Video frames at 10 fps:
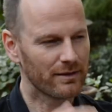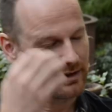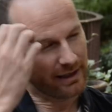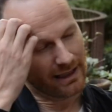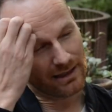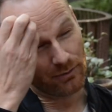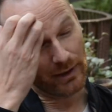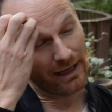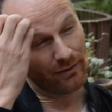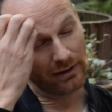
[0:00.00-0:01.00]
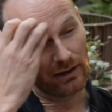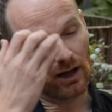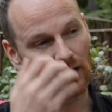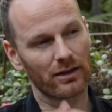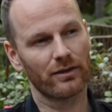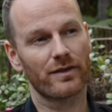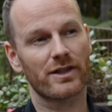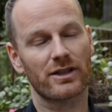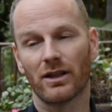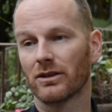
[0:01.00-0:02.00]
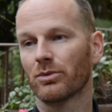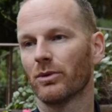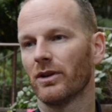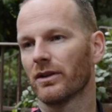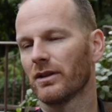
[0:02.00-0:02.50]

The thing is, we have a lot of stunt work.